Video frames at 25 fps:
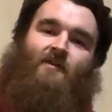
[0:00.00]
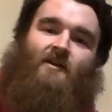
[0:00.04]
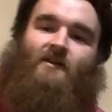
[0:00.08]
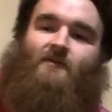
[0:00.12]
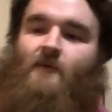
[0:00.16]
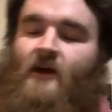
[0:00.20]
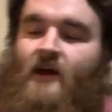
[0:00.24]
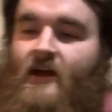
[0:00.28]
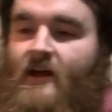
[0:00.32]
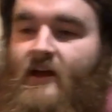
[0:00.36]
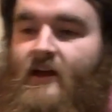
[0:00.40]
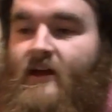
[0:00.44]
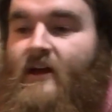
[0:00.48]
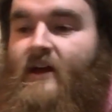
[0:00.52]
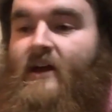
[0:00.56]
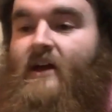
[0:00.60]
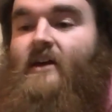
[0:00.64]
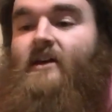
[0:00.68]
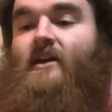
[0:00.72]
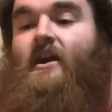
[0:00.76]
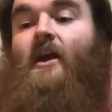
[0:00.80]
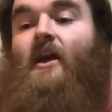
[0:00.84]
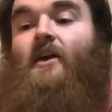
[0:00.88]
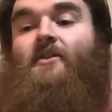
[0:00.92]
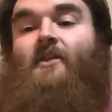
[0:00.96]
But
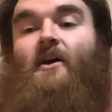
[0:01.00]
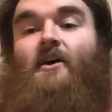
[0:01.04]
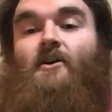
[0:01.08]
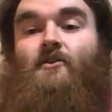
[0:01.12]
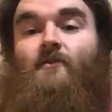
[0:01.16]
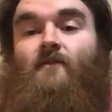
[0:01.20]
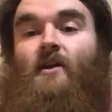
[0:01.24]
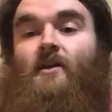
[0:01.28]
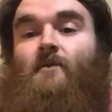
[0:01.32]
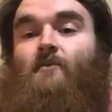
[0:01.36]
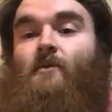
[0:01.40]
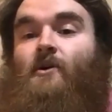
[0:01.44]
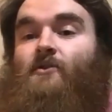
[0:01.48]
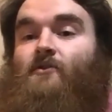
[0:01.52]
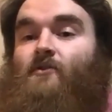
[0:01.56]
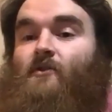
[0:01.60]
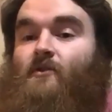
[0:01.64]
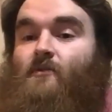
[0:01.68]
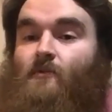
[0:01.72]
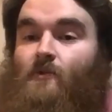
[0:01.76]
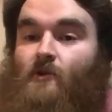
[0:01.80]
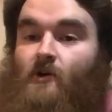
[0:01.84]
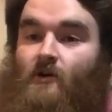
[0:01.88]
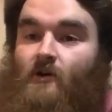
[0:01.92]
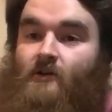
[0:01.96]
thank you very much for
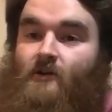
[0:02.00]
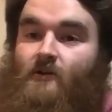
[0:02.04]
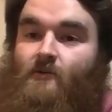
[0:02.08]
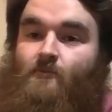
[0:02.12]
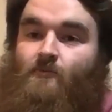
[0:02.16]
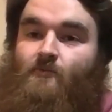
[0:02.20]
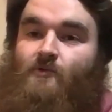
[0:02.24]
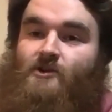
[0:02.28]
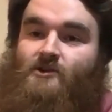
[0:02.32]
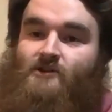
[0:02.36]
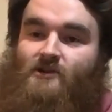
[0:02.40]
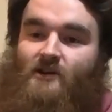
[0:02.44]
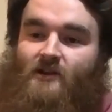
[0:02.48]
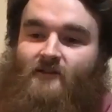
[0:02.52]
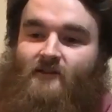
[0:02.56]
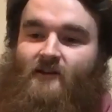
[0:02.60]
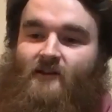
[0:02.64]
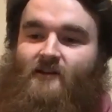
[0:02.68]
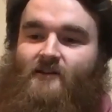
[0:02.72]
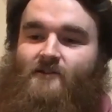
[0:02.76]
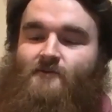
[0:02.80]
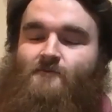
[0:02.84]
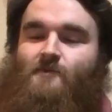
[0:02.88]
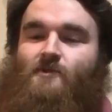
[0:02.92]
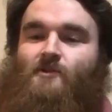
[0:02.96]
coming on. Appreciate
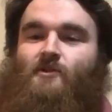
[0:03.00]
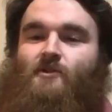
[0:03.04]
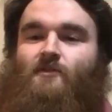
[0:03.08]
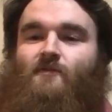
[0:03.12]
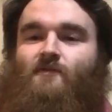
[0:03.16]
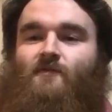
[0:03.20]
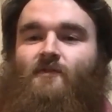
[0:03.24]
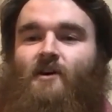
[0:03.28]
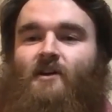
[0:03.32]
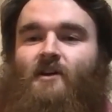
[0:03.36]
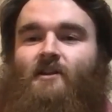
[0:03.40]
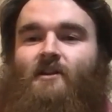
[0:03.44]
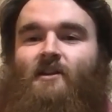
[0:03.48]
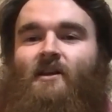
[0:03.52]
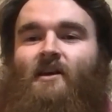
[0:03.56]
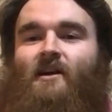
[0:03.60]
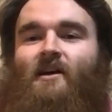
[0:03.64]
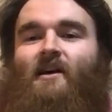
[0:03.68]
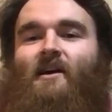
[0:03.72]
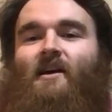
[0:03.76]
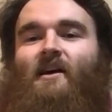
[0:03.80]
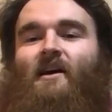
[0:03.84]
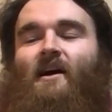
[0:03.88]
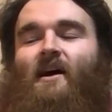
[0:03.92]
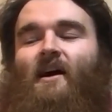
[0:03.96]
it. It's been good fun.
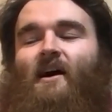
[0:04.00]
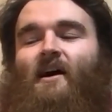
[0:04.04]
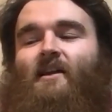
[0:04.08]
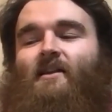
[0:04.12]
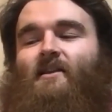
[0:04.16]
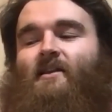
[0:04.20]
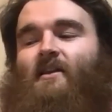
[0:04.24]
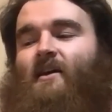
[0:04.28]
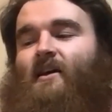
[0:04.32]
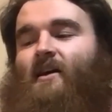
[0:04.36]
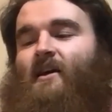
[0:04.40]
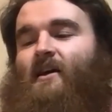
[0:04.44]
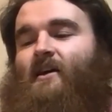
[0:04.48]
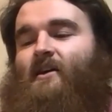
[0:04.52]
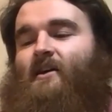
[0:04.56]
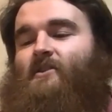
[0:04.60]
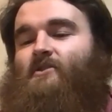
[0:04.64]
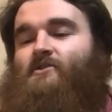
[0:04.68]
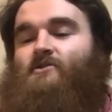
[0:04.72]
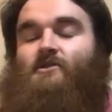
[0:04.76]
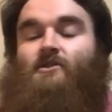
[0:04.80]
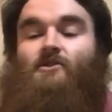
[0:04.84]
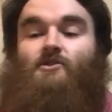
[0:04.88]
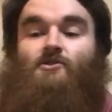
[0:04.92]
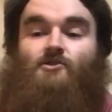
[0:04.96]
And
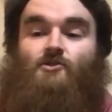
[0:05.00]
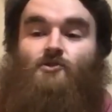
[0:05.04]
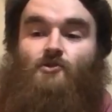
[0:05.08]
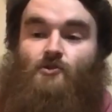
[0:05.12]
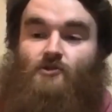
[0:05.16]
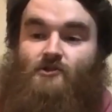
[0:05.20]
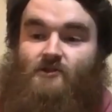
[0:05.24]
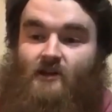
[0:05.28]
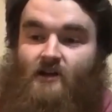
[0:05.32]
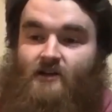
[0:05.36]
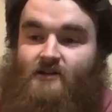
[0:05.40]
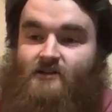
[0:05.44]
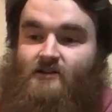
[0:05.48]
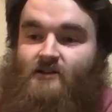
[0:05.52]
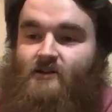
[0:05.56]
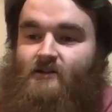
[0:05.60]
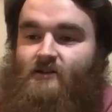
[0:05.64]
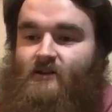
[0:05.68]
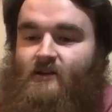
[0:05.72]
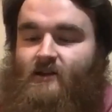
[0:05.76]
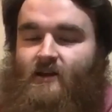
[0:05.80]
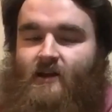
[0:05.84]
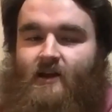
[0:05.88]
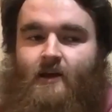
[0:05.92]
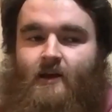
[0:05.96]
to those listening,
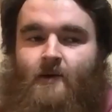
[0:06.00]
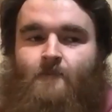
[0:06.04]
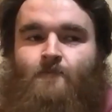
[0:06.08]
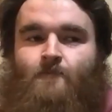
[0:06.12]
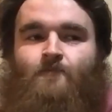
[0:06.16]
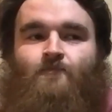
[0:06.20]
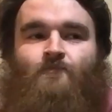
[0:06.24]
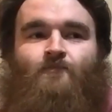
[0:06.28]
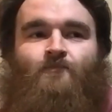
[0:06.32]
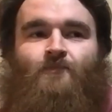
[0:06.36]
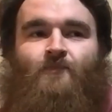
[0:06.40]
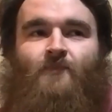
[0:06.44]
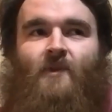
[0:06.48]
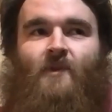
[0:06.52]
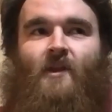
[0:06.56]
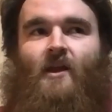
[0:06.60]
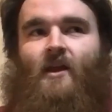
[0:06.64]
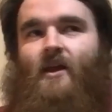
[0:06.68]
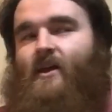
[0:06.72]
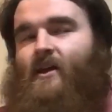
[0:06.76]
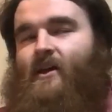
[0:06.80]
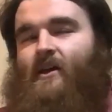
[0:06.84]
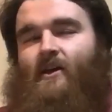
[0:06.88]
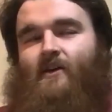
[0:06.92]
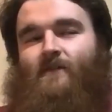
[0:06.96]

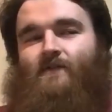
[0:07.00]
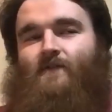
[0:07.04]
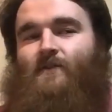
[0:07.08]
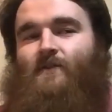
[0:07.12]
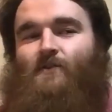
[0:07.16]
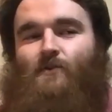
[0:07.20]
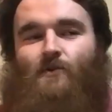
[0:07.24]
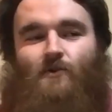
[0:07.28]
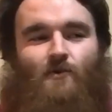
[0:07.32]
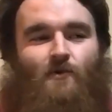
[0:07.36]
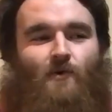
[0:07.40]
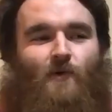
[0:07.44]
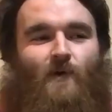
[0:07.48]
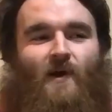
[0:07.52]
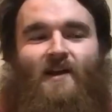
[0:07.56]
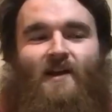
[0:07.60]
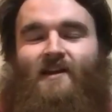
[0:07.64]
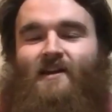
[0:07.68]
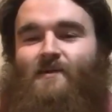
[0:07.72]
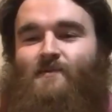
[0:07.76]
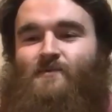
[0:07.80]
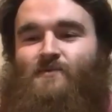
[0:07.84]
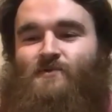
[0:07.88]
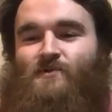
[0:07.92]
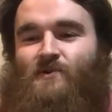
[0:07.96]
if you don't know already,
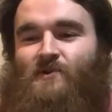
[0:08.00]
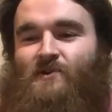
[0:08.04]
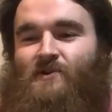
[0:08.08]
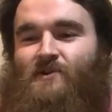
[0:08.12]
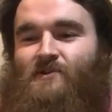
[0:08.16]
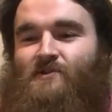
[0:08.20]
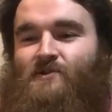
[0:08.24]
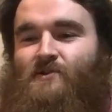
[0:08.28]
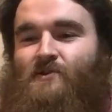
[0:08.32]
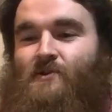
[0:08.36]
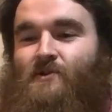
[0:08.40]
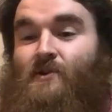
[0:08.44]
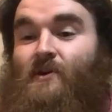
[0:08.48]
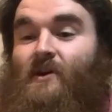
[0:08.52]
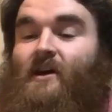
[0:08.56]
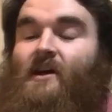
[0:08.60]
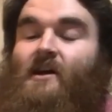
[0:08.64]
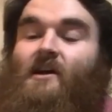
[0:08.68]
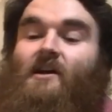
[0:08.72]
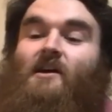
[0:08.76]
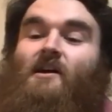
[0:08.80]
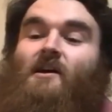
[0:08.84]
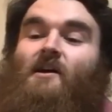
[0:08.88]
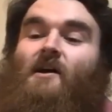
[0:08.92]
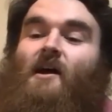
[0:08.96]
I'm sure you do.
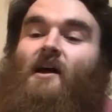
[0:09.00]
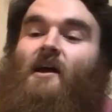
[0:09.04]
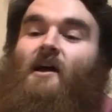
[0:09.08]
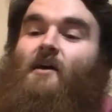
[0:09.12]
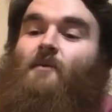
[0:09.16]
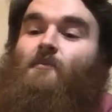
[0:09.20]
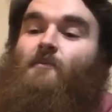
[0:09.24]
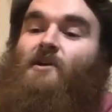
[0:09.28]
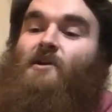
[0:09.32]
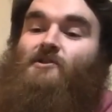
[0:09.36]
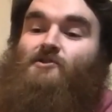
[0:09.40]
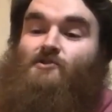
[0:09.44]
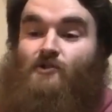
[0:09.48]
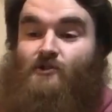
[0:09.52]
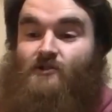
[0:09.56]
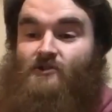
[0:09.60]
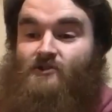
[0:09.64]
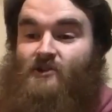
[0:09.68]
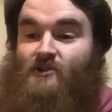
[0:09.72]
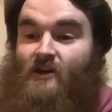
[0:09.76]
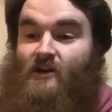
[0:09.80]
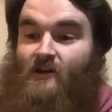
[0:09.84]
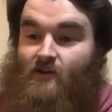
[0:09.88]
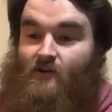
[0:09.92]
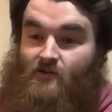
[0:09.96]
Make sure to
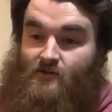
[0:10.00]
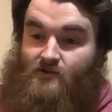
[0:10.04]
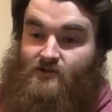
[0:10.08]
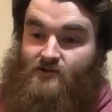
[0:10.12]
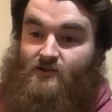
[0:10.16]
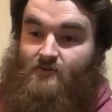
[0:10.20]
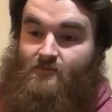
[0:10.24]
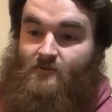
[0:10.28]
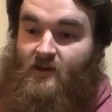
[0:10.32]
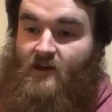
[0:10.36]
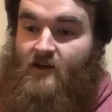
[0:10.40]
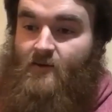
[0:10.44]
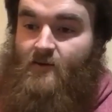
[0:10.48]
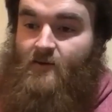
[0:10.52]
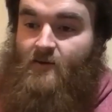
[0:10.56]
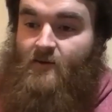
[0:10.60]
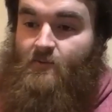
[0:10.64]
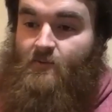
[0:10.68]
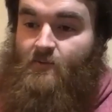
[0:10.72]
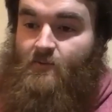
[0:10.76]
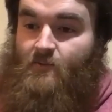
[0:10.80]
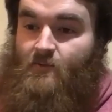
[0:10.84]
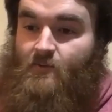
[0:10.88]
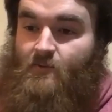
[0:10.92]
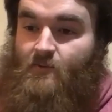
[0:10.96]
check out the Sheep Game on
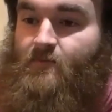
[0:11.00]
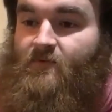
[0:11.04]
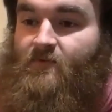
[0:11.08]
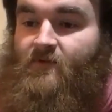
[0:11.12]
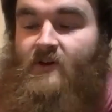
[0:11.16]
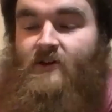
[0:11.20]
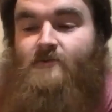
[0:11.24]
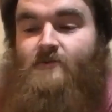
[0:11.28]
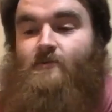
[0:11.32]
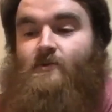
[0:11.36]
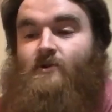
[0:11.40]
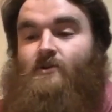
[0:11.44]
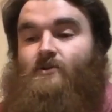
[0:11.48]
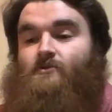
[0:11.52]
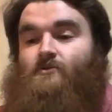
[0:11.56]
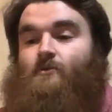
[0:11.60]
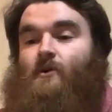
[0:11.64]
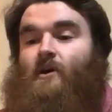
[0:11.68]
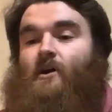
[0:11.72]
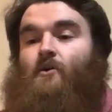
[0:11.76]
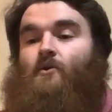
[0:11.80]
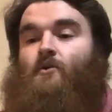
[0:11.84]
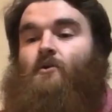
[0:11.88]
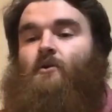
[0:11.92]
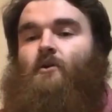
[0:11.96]
YouTube, Facebook as
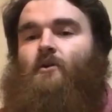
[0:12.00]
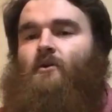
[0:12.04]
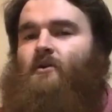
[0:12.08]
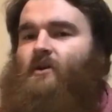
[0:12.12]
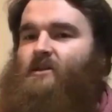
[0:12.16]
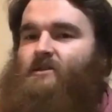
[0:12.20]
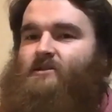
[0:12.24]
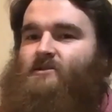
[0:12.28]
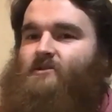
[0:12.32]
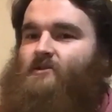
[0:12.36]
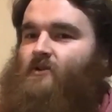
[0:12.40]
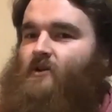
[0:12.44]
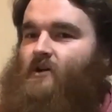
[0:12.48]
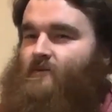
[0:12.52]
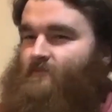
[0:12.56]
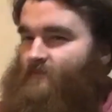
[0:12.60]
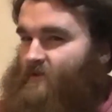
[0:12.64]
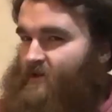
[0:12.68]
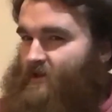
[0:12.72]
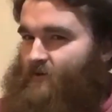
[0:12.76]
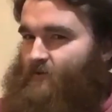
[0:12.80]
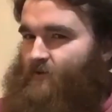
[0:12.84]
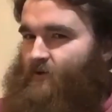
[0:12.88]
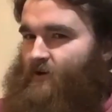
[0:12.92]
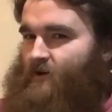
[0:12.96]
well. Instagram,
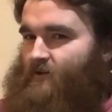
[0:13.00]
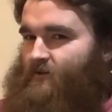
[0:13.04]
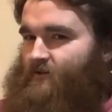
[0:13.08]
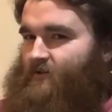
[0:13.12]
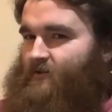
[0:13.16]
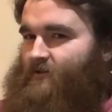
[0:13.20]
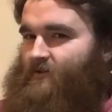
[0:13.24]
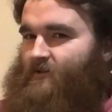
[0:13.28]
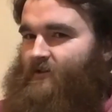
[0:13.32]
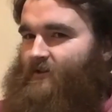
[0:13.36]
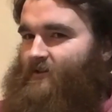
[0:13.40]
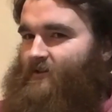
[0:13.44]
anywhere else? Is it?